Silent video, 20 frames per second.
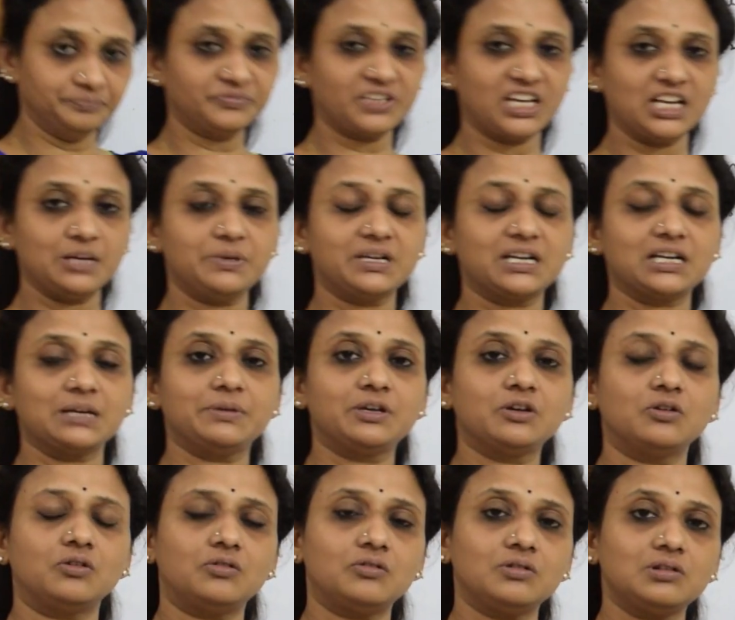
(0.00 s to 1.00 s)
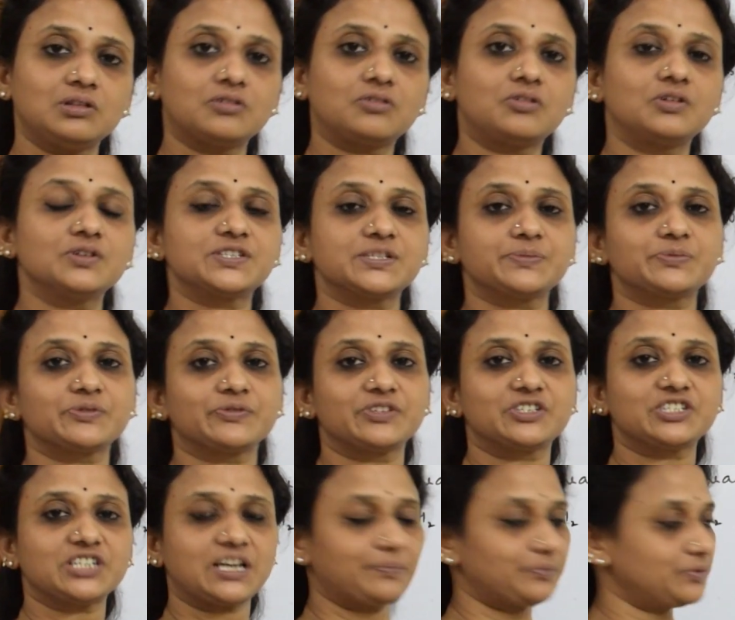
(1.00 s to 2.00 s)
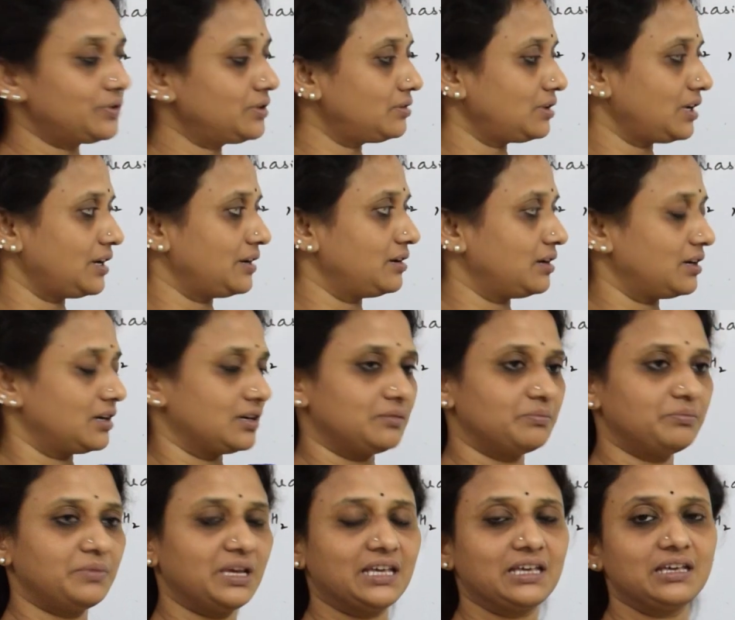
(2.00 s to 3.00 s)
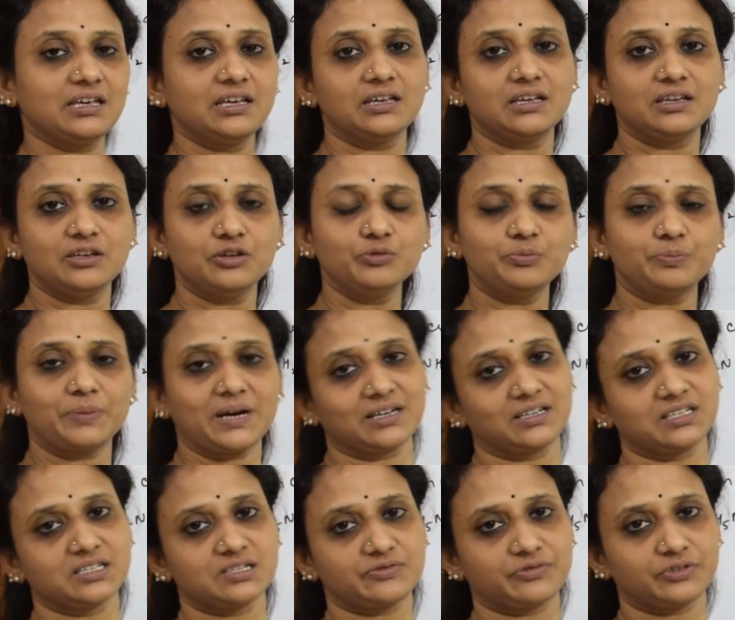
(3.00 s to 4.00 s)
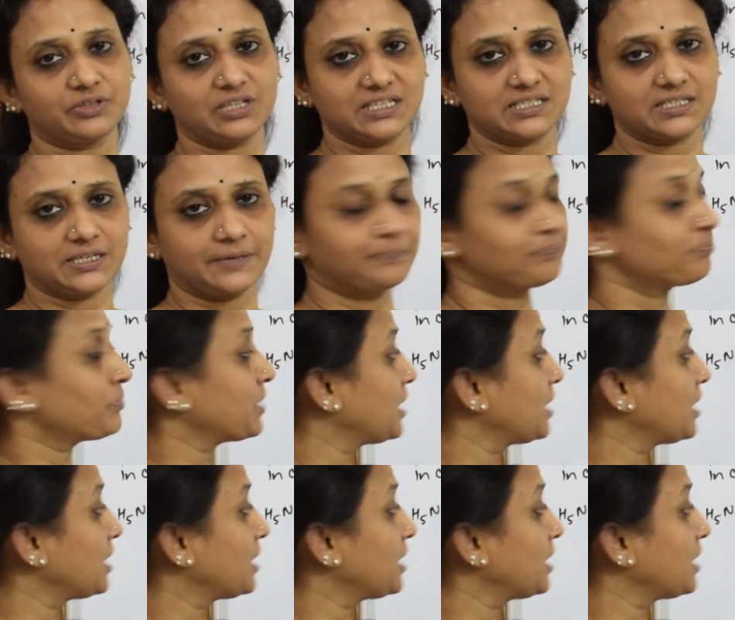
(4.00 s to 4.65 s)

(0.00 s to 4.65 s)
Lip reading: I'll be clubbing all the concepts of the chapter and are making you practice for the exam.